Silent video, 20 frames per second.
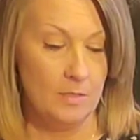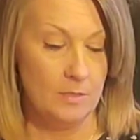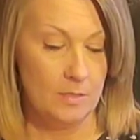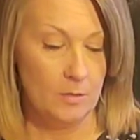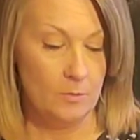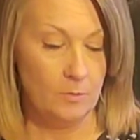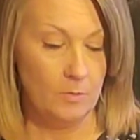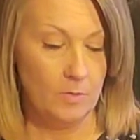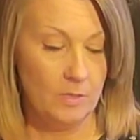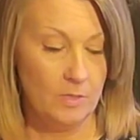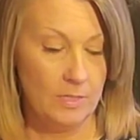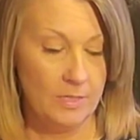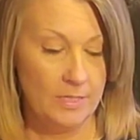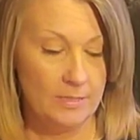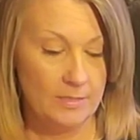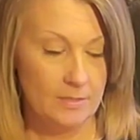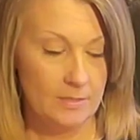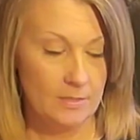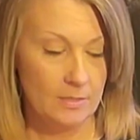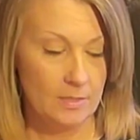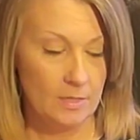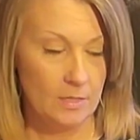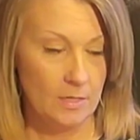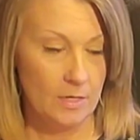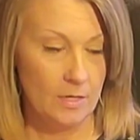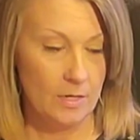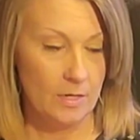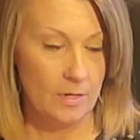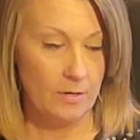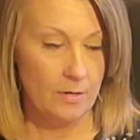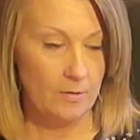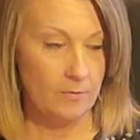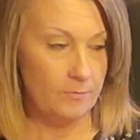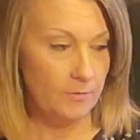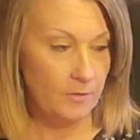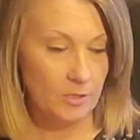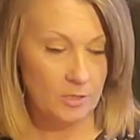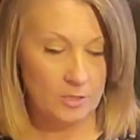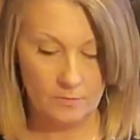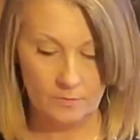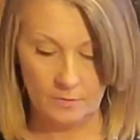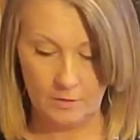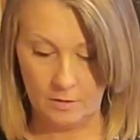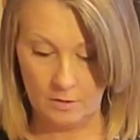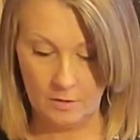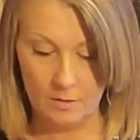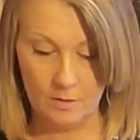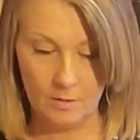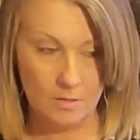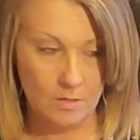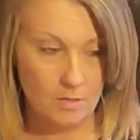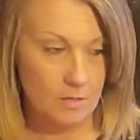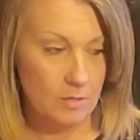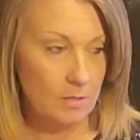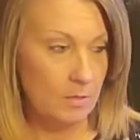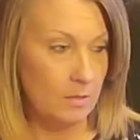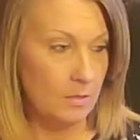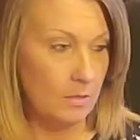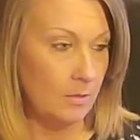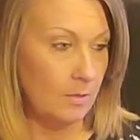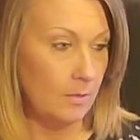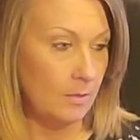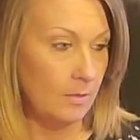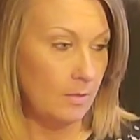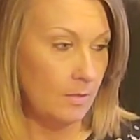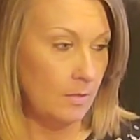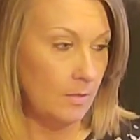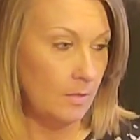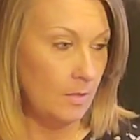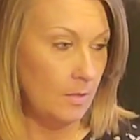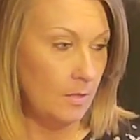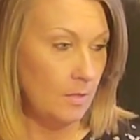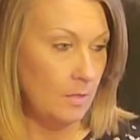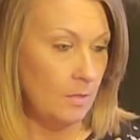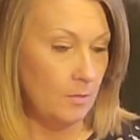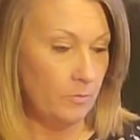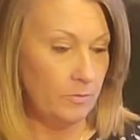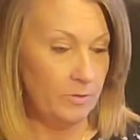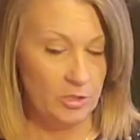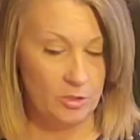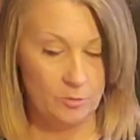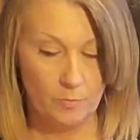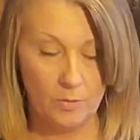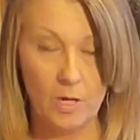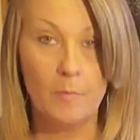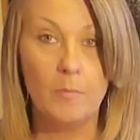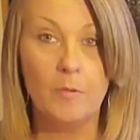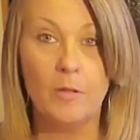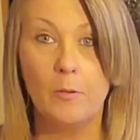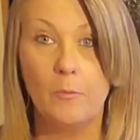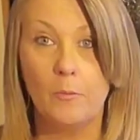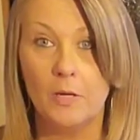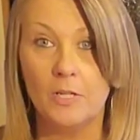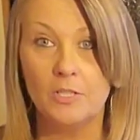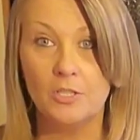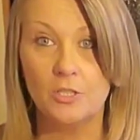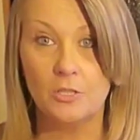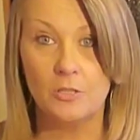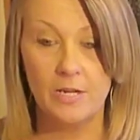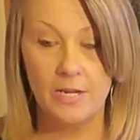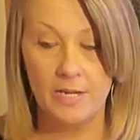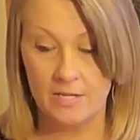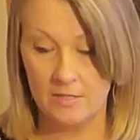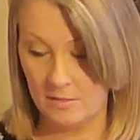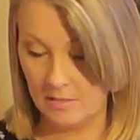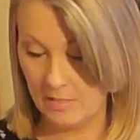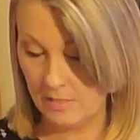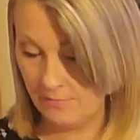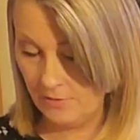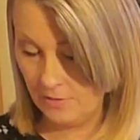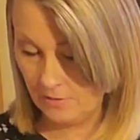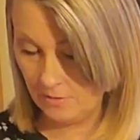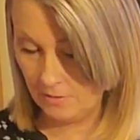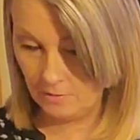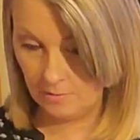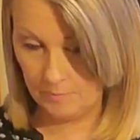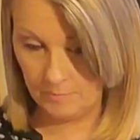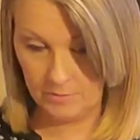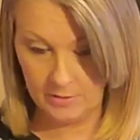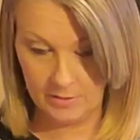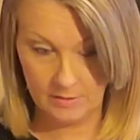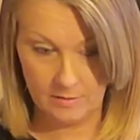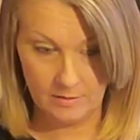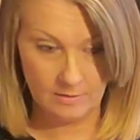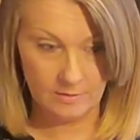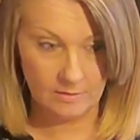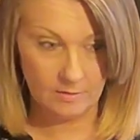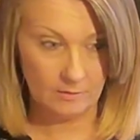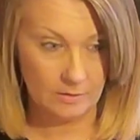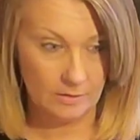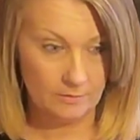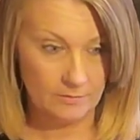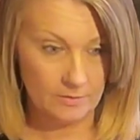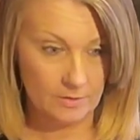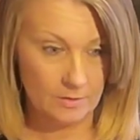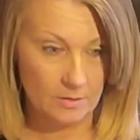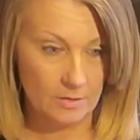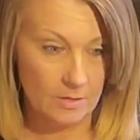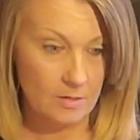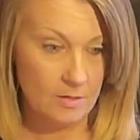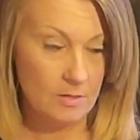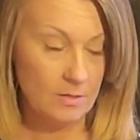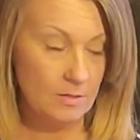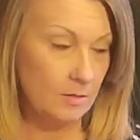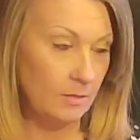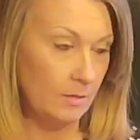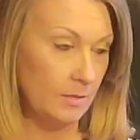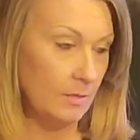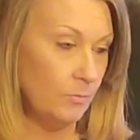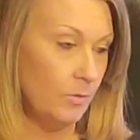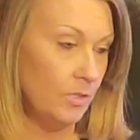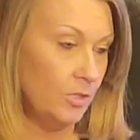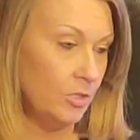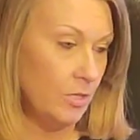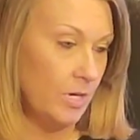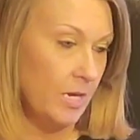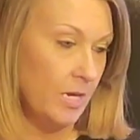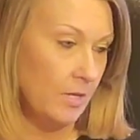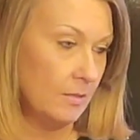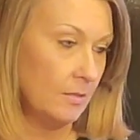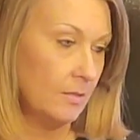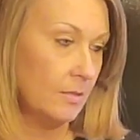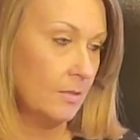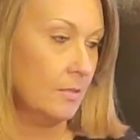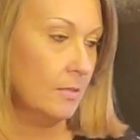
So we're gonna get started. First of all, we should probably wash our hands, even though I'm putting these gloves on. Let's wash our hands.